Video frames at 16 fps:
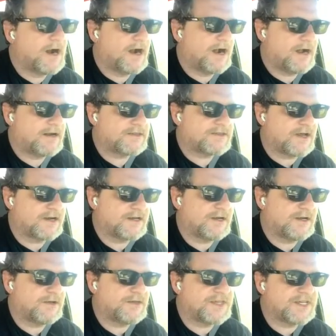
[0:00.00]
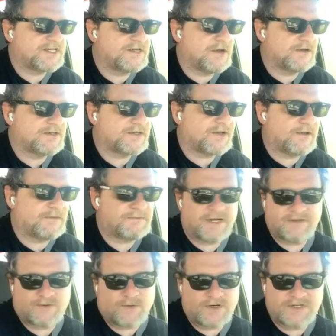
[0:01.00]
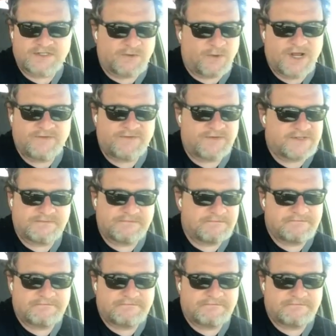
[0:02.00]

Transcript: Uh, thought you know he thinks he knows all, but of course his wife is